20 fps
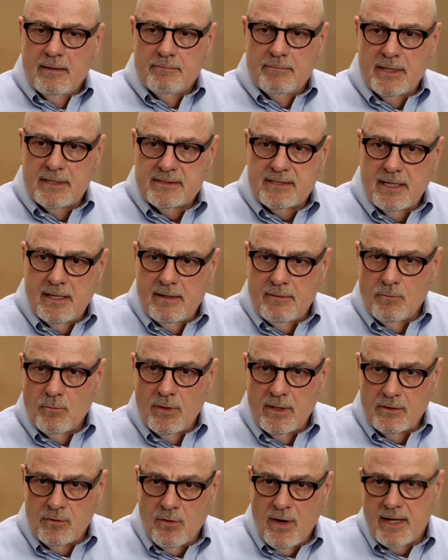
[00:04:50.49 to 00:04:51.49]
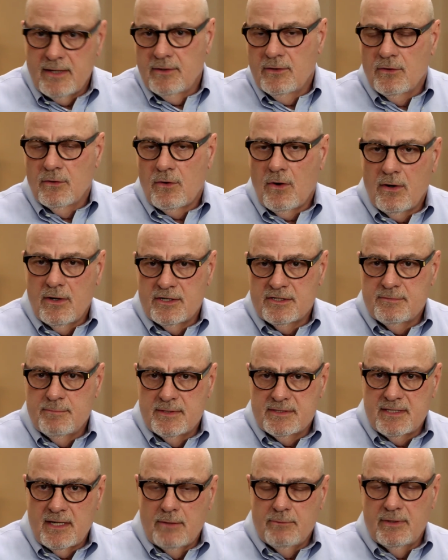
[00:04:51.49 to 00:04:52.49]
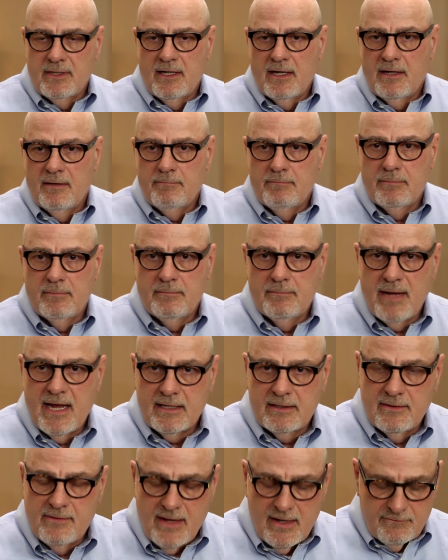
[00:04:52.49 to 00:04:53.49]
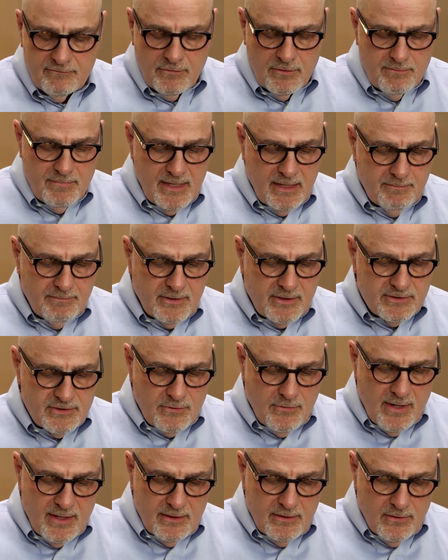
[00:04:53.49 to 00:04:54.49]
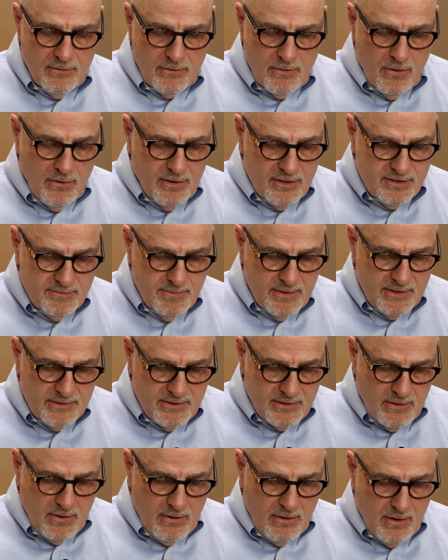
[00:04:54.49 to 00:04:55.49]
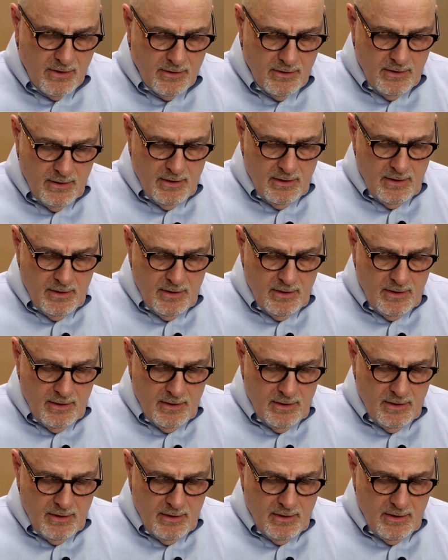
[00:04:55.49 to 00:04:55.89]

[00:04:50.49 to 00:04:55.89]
But when creditor garnishments, and I want to get back to that for a minute, because creditor garnishments are